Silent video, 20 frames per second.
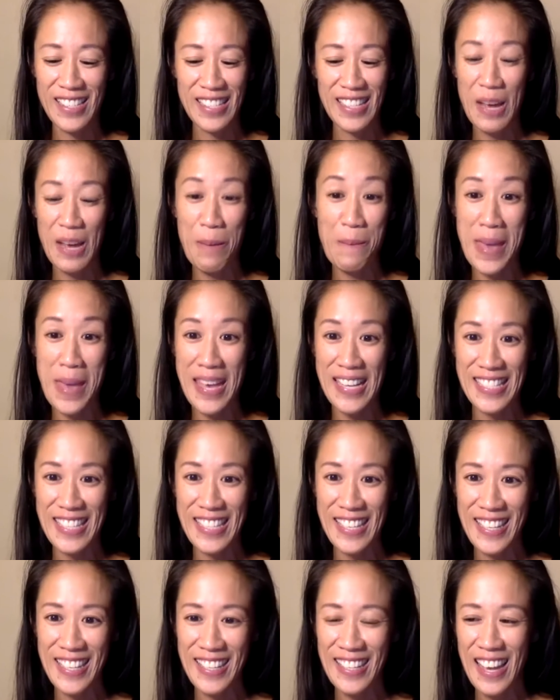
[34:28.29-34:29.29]

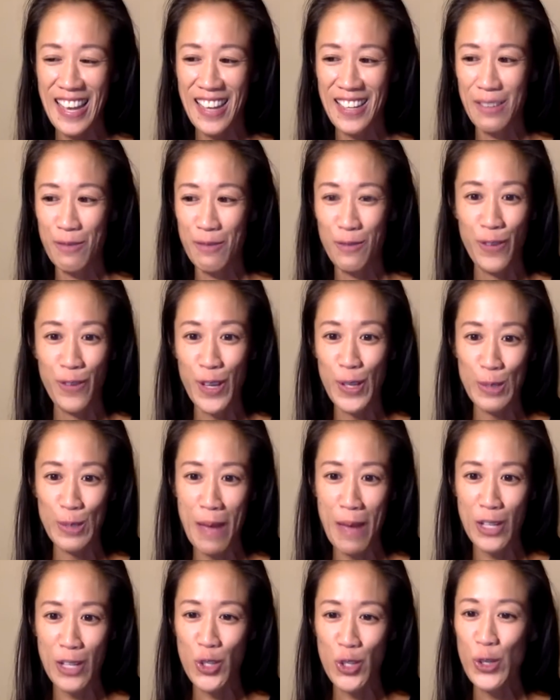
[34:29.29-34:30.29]
amazing and feels
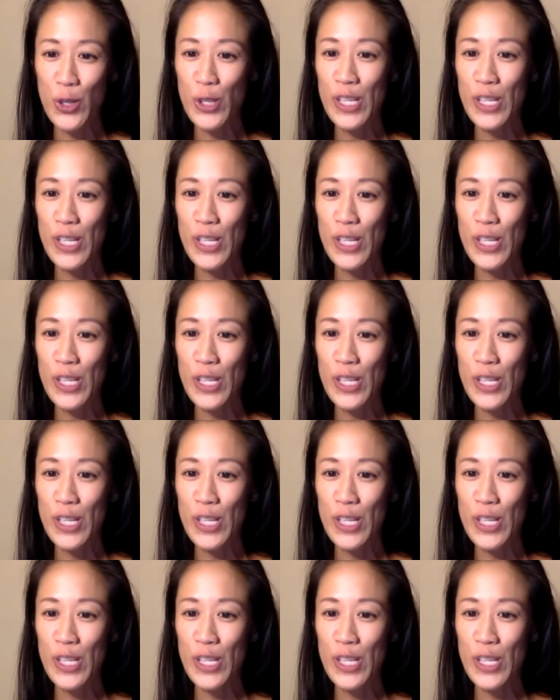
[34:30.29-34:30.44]
magical.